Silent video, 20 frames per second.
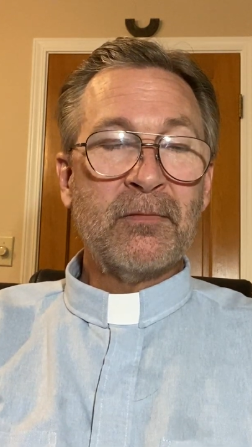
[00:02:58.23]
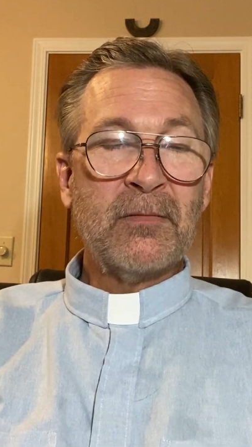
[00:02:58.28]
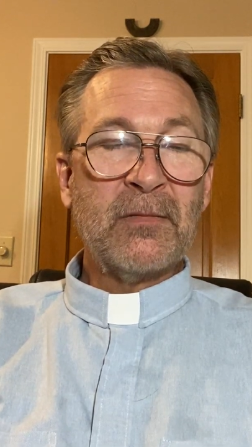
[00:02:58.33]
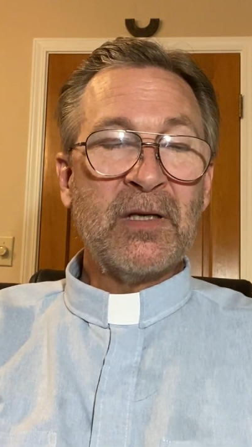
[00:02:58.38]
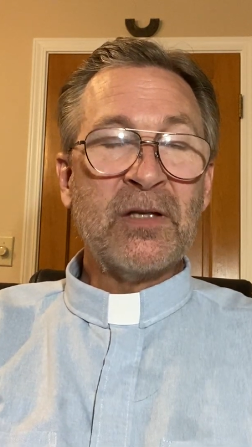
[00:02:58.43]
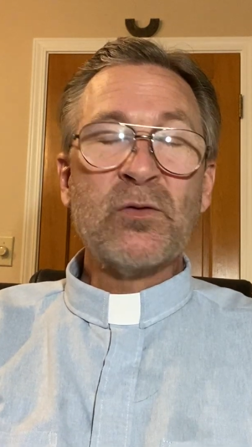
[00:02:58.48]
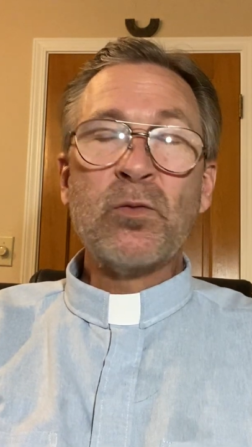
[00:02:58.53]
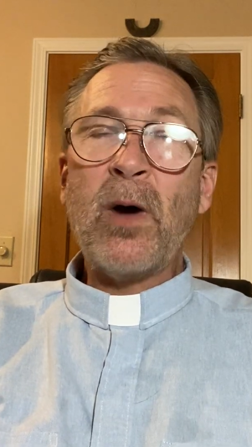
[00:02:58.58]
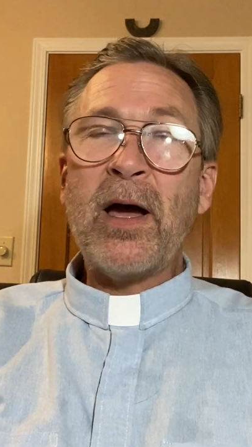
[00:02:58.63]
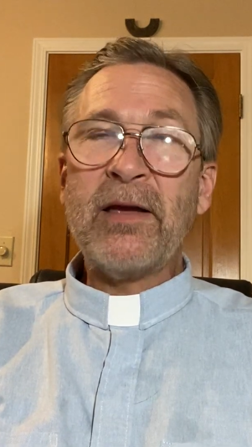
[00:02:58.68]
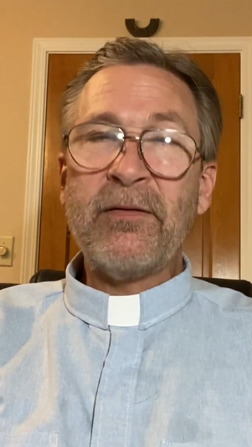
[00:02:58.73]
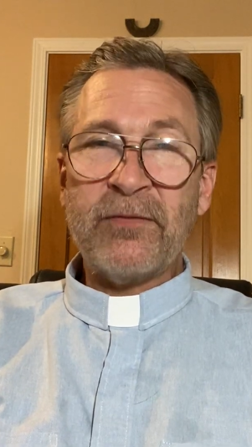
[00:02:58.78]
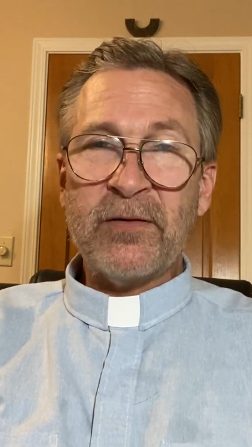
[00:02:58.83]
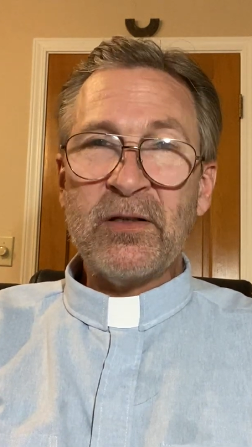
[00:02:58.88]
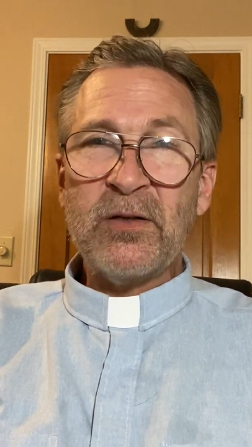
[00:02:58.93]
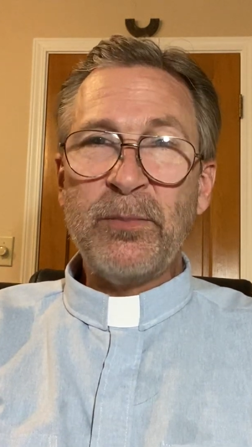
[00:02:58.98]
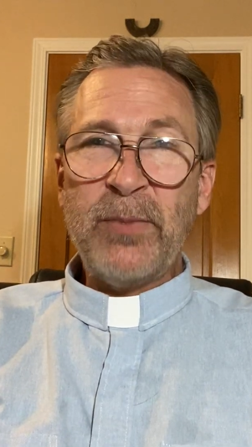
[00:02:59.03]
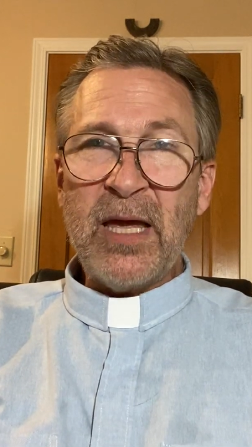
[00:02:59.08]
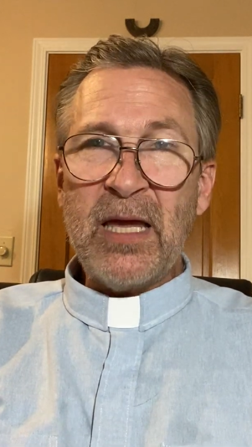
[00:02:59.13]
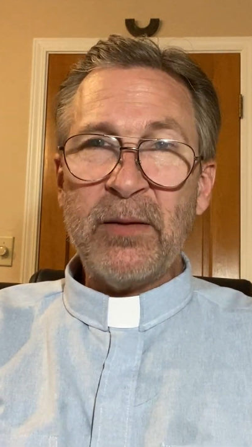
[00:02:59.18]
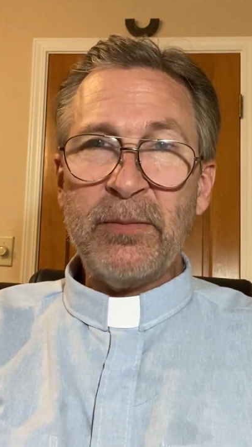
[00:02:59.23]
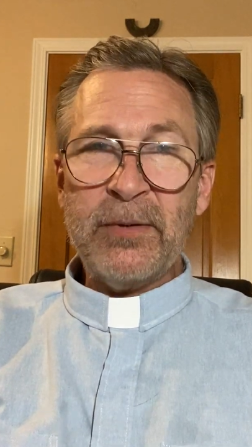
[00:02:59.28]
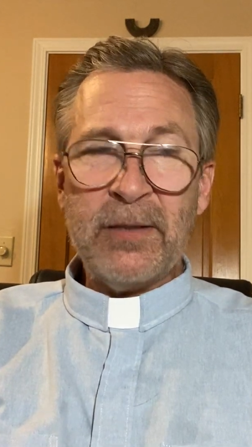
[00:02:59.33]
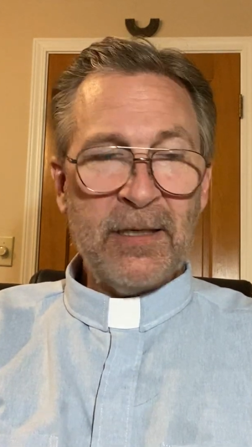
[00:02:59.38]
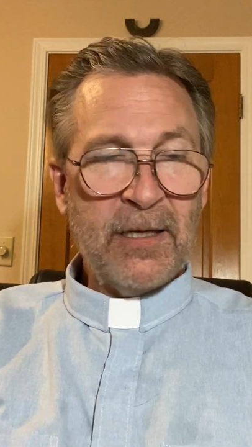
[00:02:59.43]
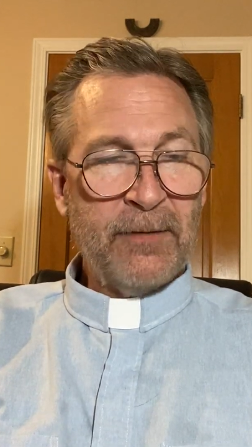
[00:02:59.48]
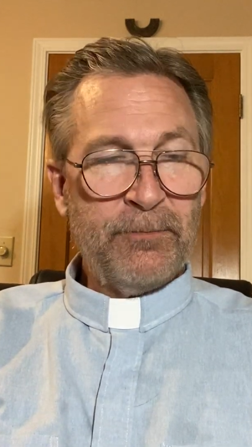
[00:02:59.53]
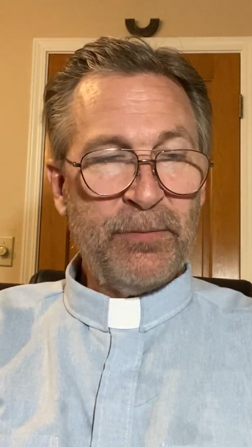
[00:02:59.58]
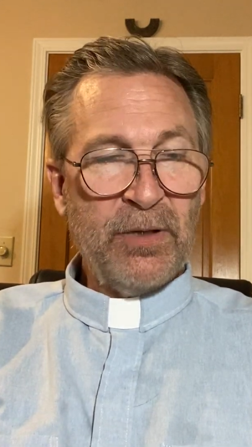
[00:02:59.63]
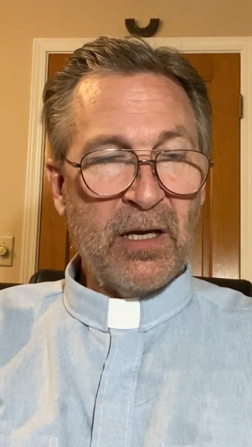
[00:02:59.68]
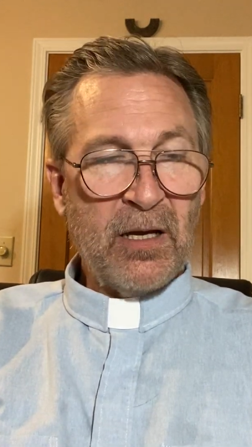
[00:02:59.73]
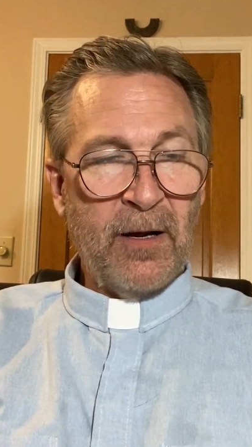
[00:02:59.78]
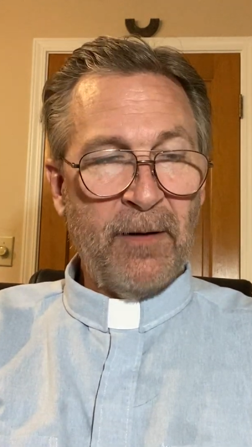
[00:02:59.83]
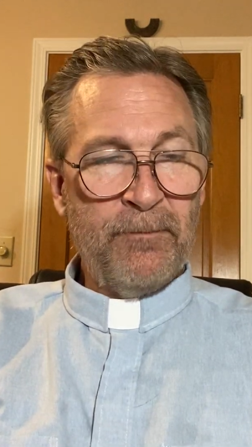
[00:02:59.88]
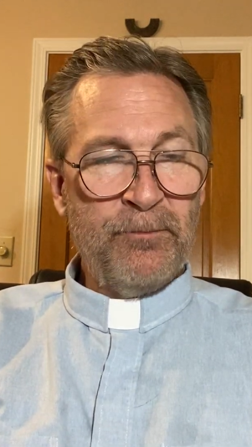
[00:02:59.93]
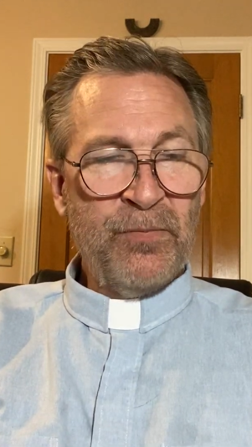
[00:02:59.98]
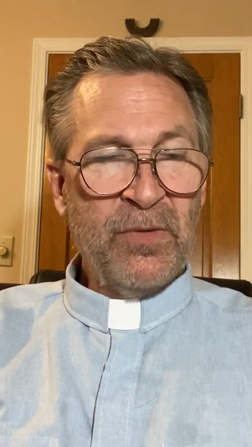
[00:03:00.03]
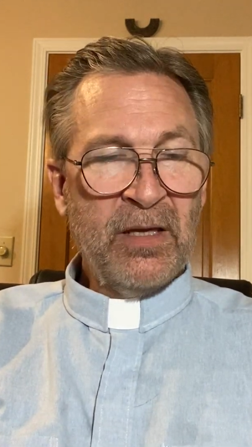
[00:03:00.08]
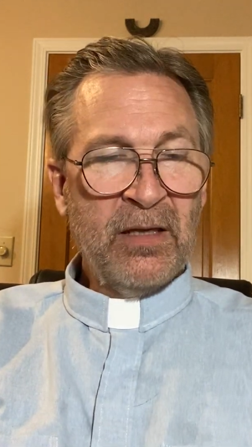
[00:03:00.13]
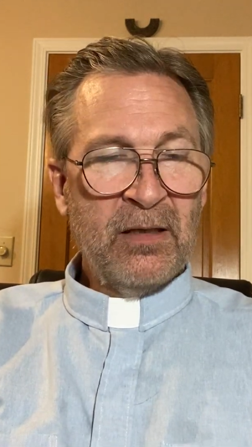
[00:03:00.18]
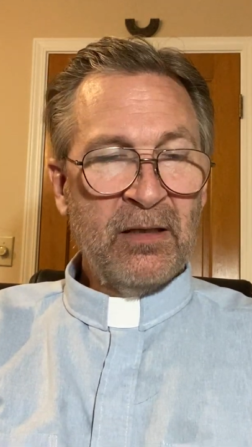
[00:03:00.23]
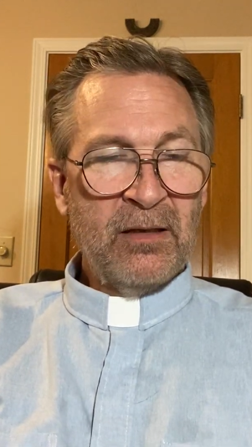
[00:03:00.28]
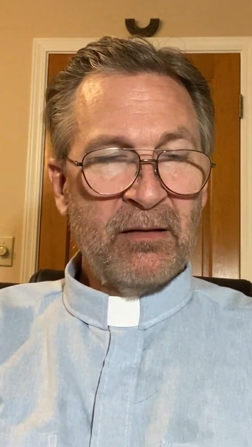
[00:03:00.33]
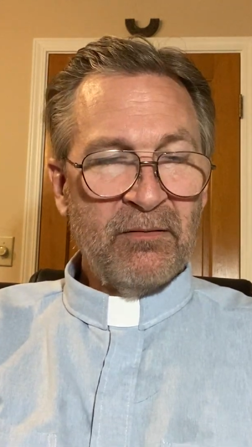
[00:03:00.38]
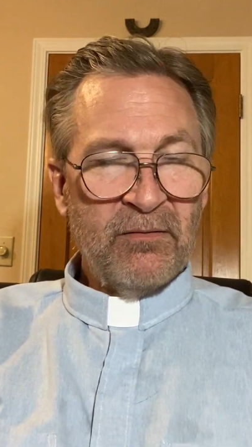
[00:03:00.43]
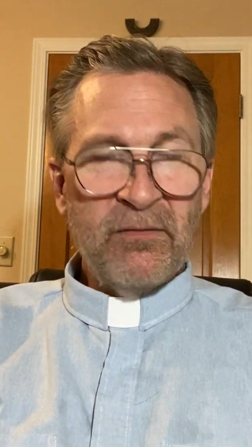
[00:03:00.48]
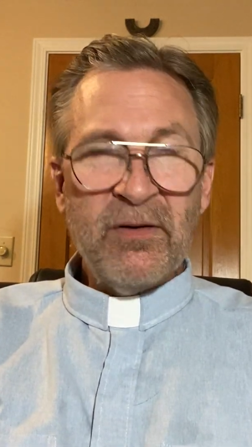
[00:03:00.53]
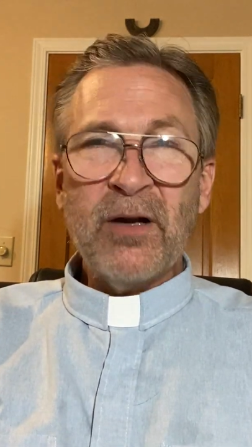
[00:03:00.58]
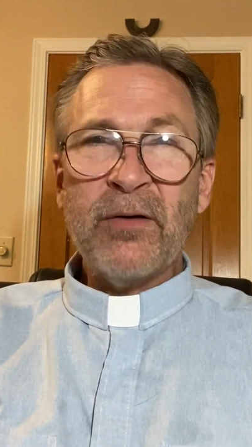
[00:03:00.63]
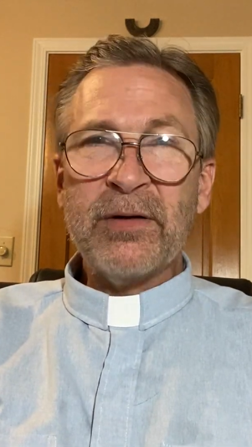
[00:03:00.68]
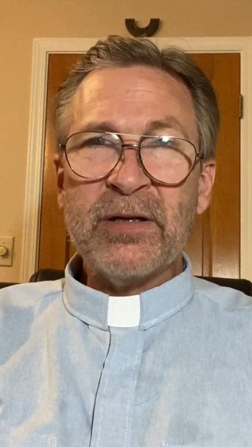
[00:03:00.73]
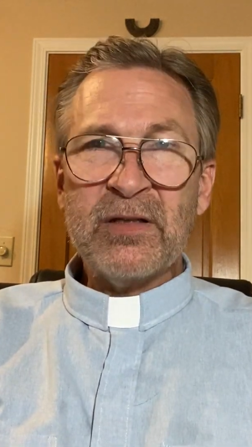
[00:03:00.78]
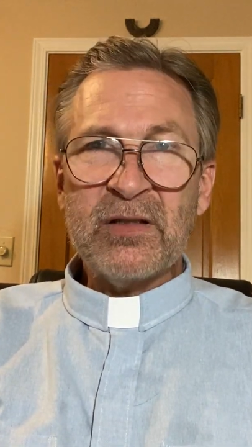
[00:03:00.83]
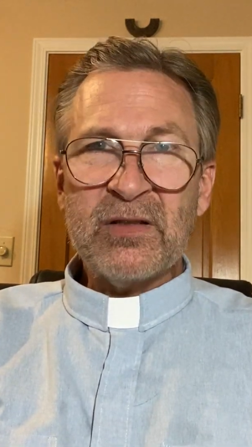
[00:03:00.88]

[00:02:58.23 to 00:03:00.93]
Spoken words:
his wife and baby had become very